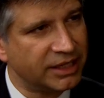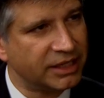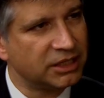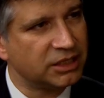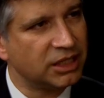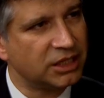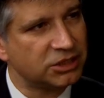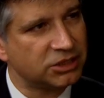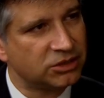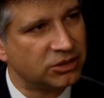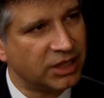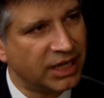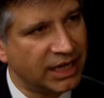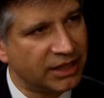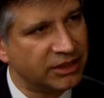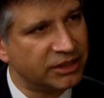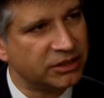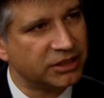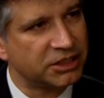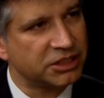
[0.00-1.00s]
clustered, how
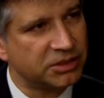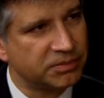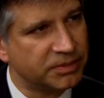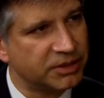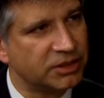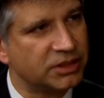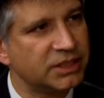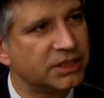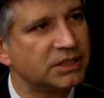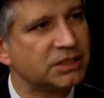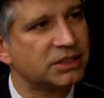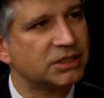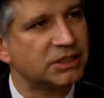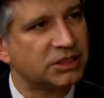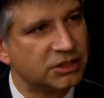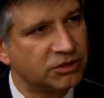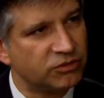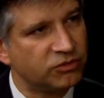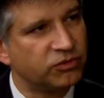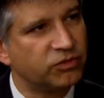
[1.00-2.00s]
their
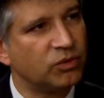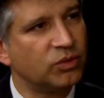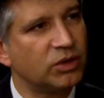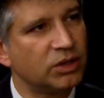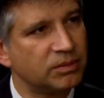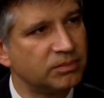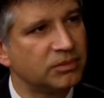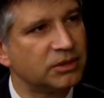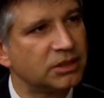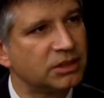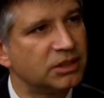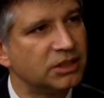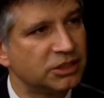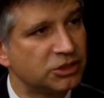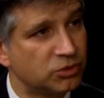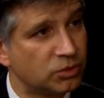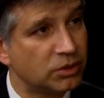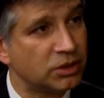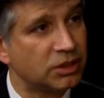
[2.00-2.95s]
experiences informed this